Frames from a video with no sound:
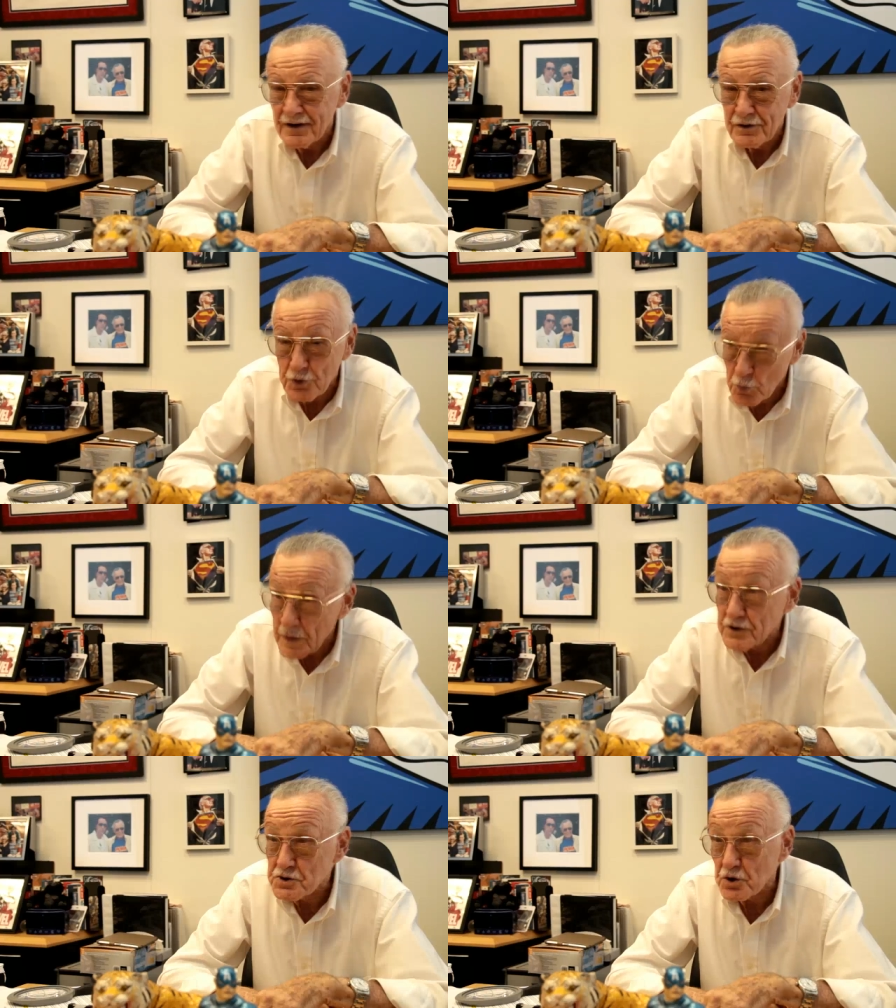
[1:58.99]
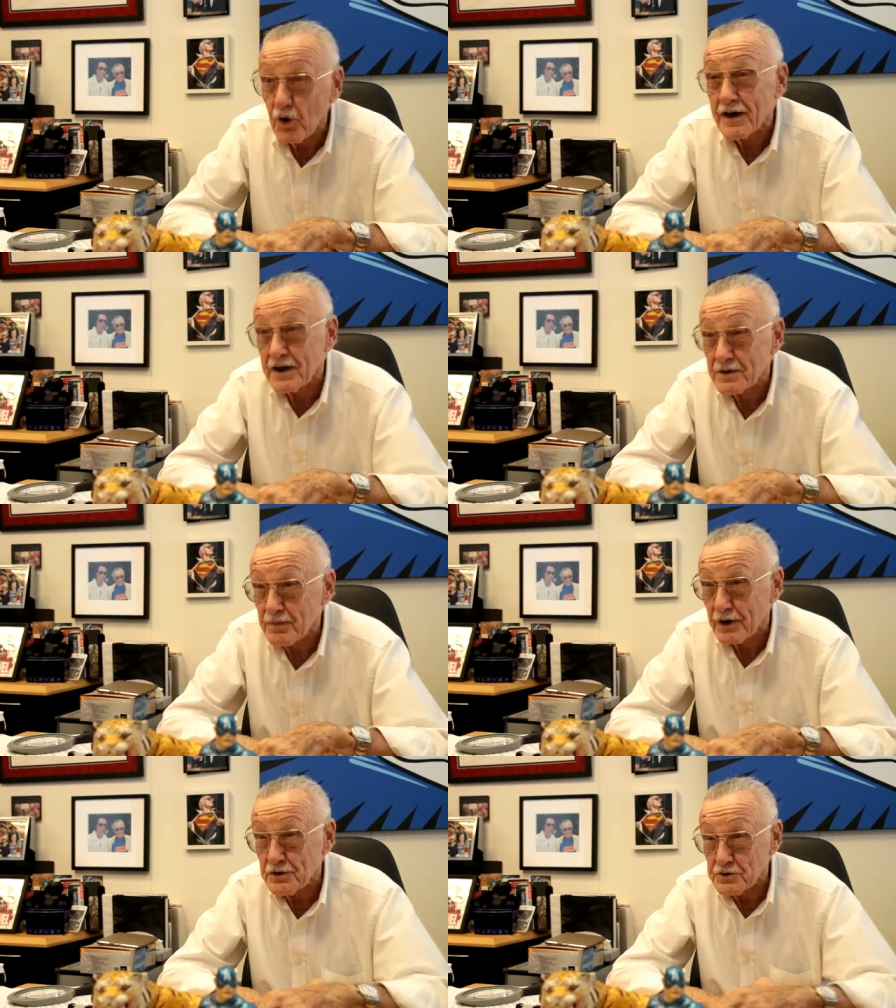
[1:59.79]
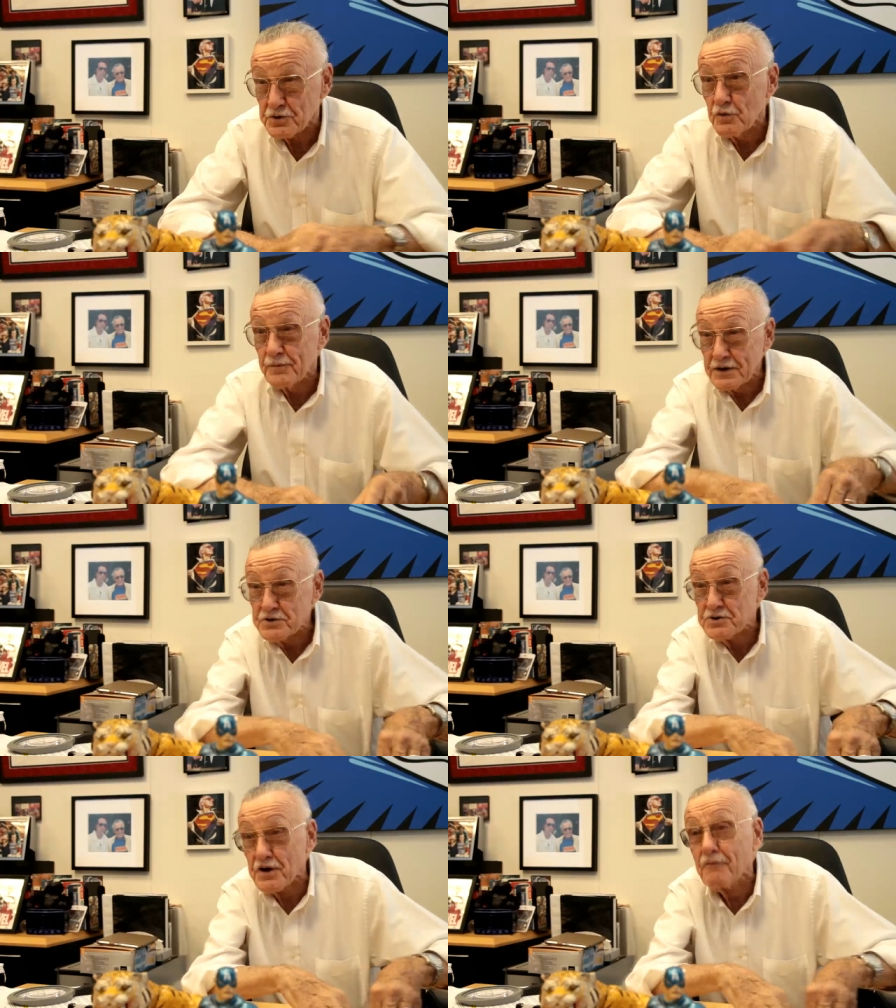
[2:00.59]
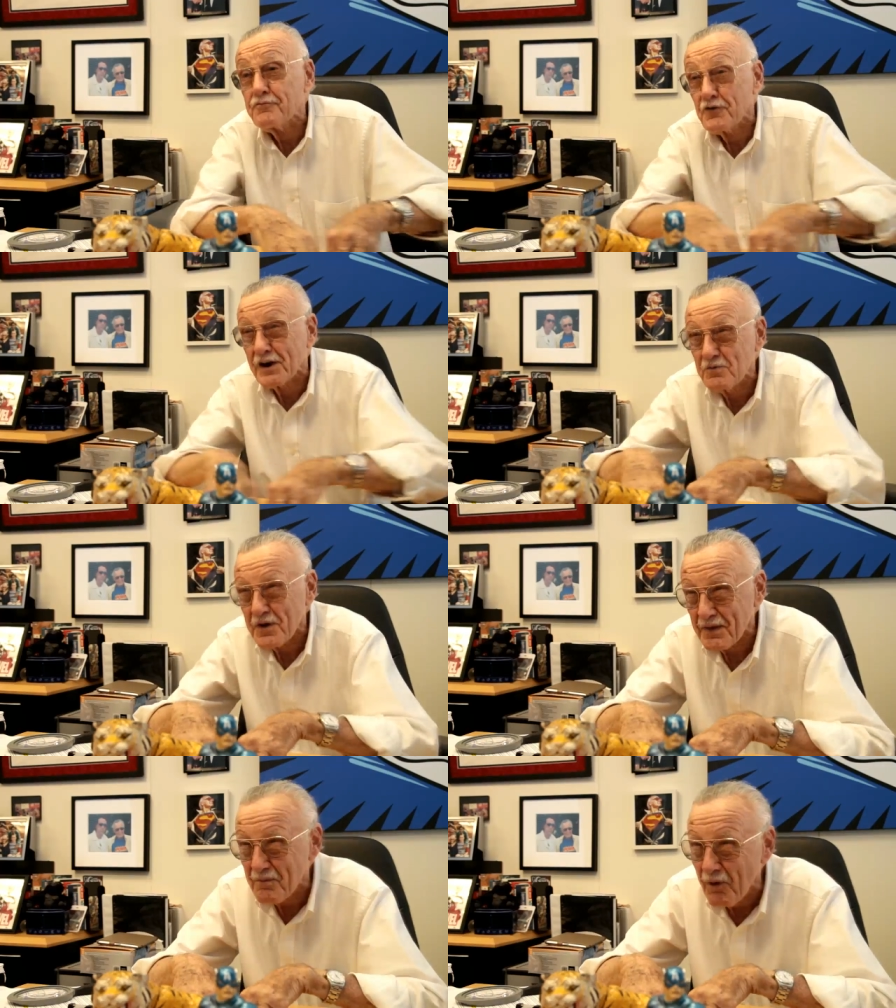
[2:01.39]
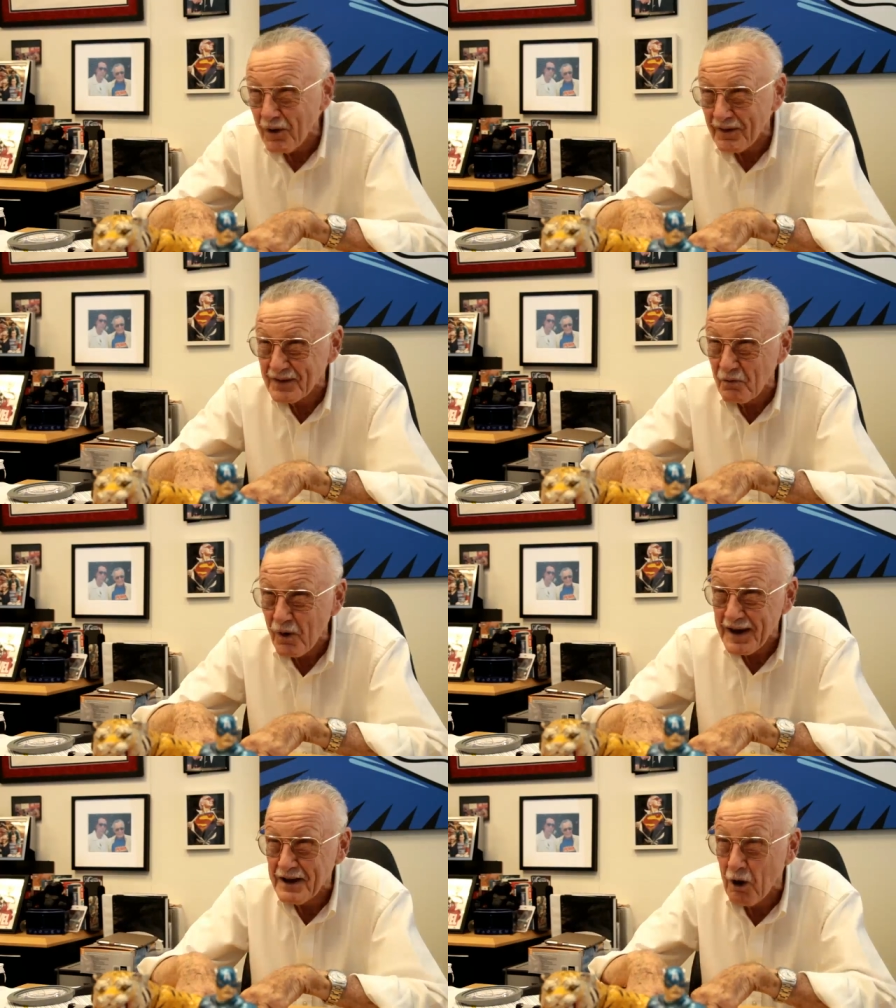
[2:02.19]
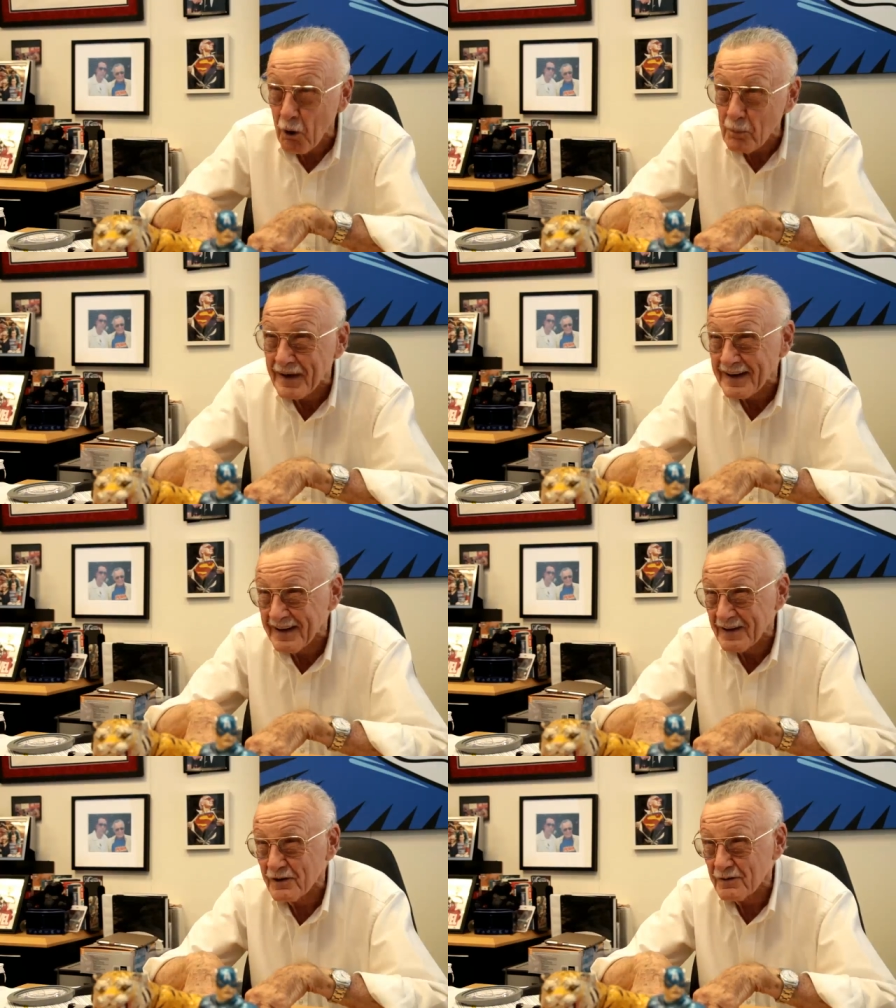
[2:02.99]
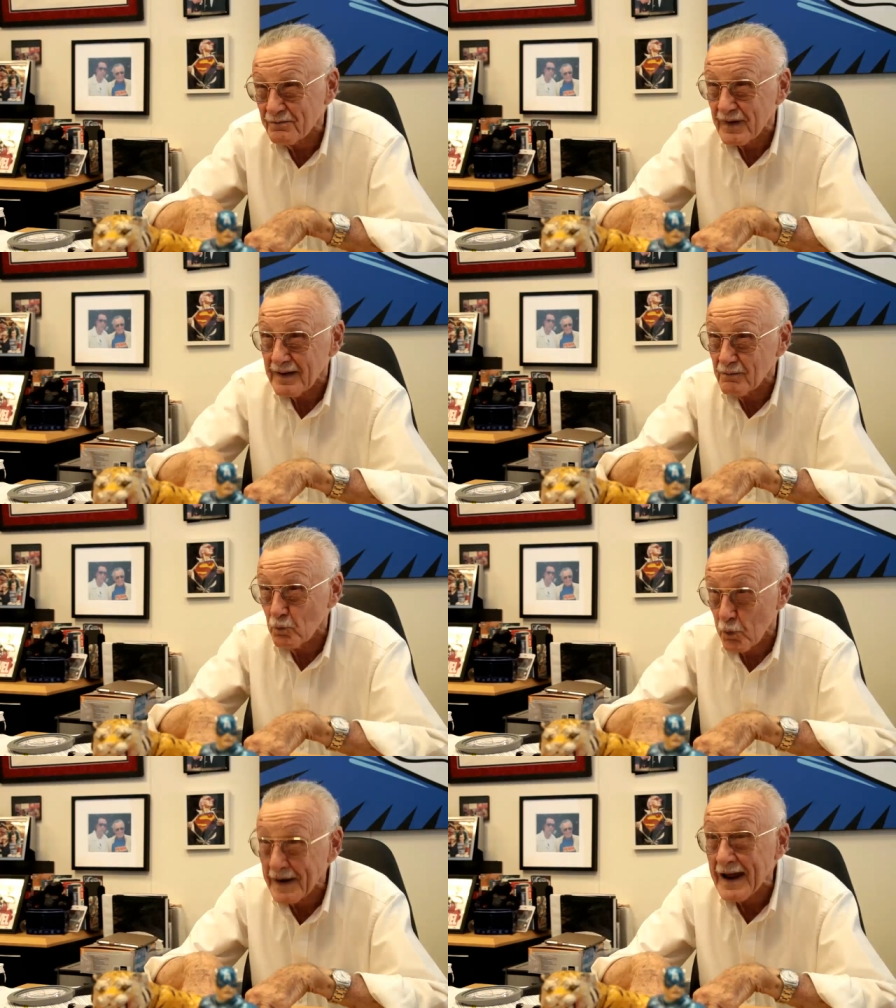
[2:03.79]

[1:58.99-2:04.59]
you enjoy it because you've been suffering with him all the way, hoping he'll win